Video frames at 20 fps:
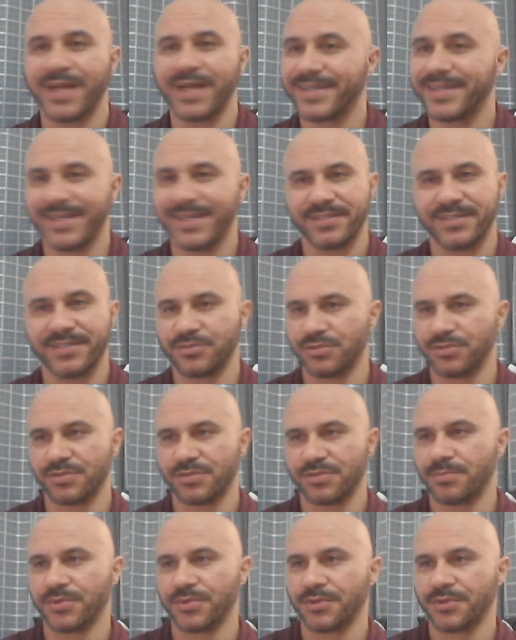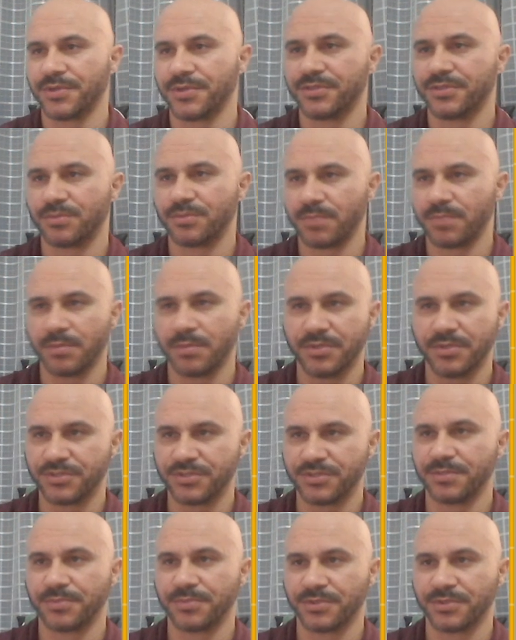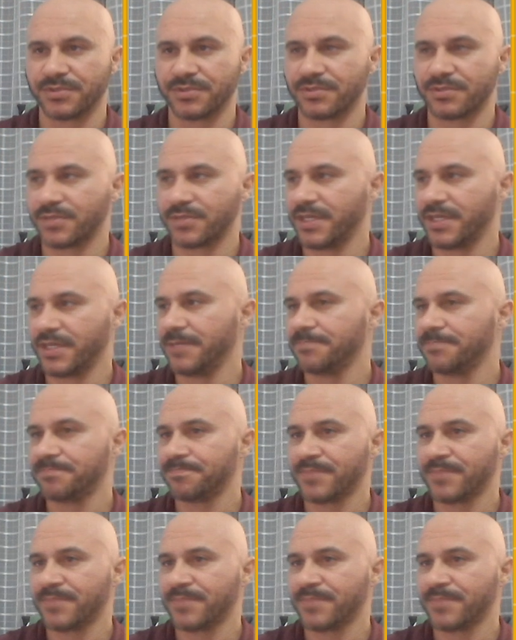I can't use the portal here to publish the process. Okay.